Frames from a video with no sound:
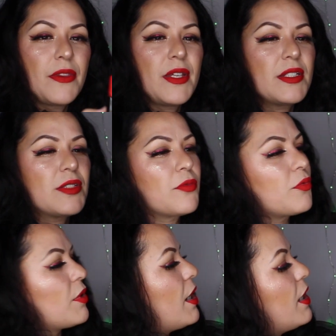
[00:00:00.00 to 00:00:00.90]
This
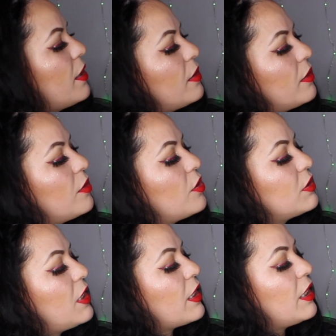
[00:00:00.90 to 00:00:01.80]
red
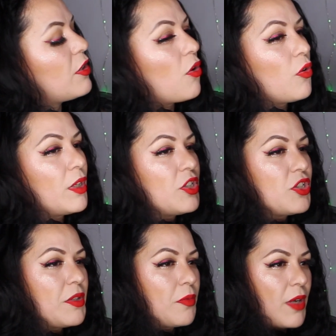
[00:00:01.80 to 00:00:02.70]
looks like an
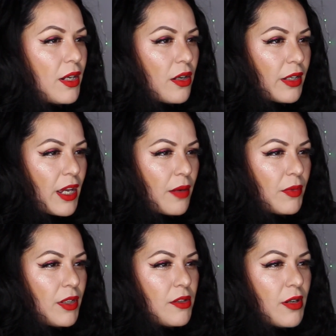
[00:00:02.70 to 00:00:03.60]
orangey red on
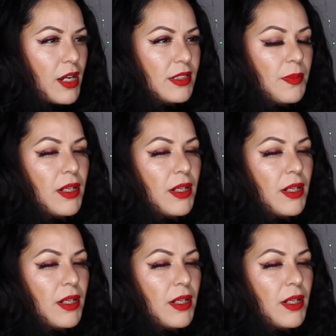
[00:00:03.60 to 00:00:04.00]
camera, you guys, but